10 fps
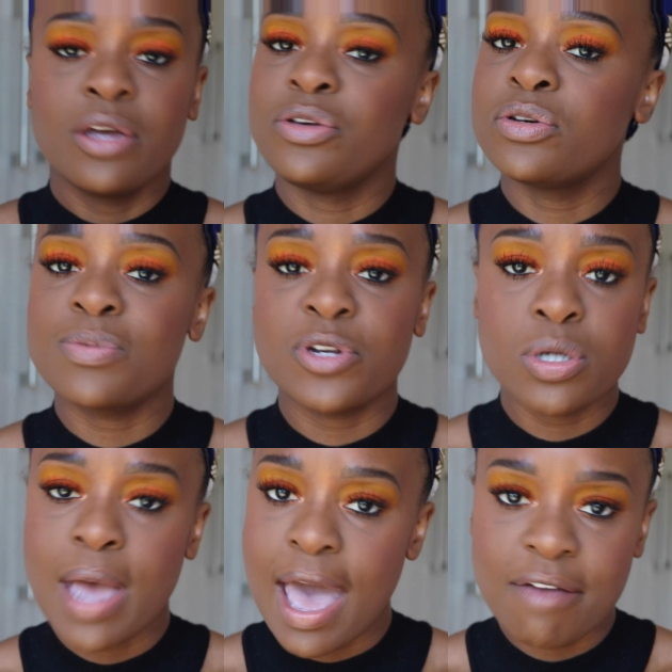Use
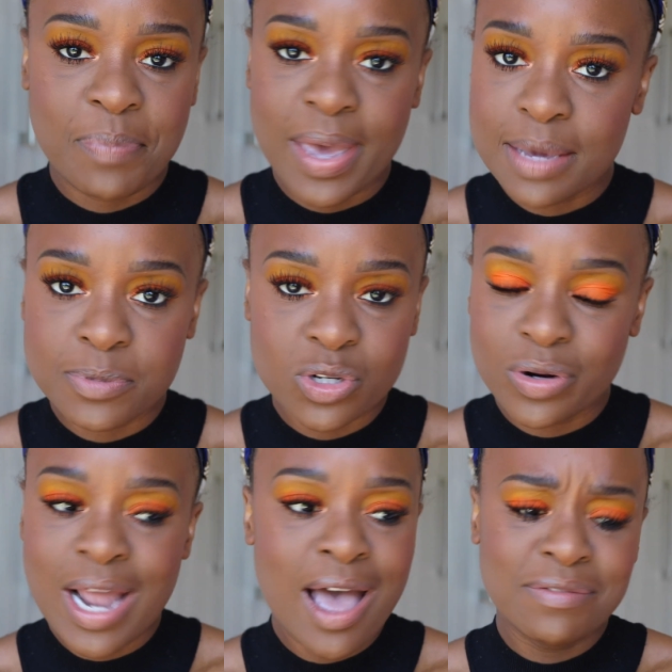what you have, babes. You
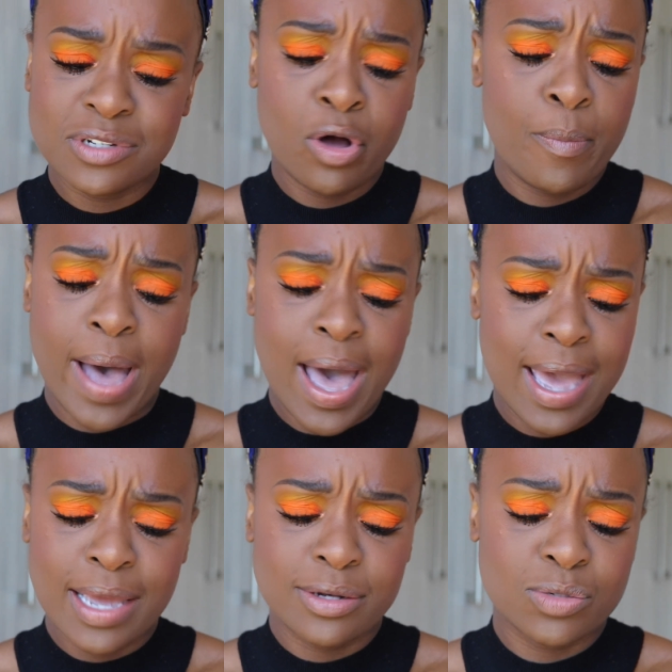don't have to go buy